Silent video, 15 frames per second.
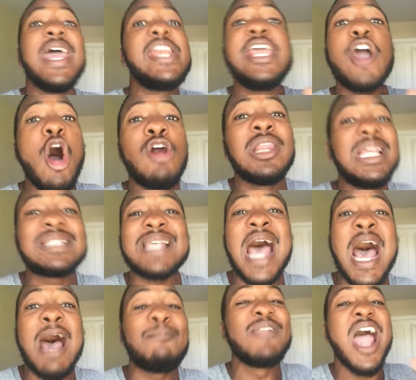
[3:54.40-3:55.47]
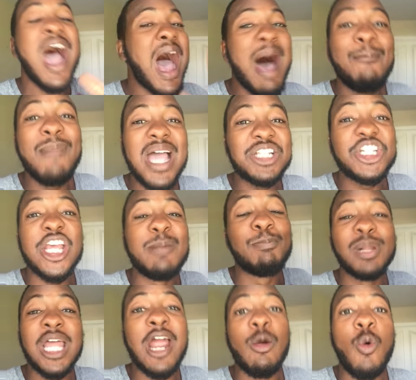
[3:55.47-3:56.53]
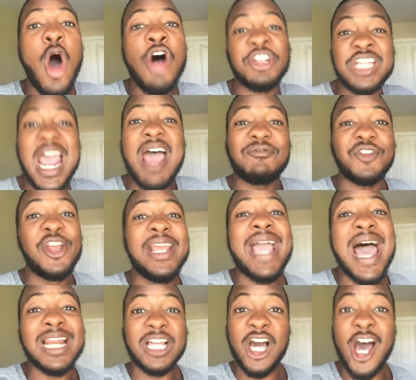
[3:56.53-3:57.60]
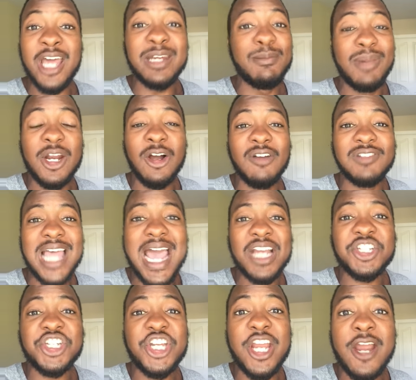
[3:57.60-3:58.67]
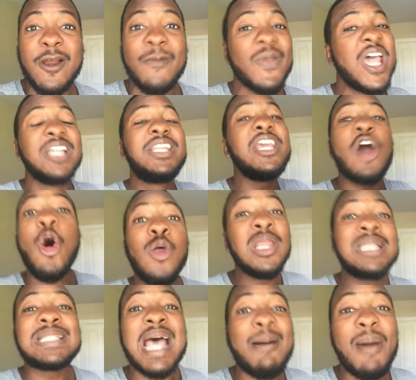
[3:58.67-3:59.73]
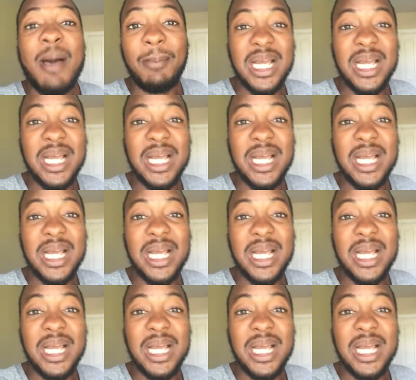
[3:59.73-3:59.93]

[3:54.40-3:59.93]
And the only time I mentioned Blair Walsh after he got cut in the middle of last year, the only time I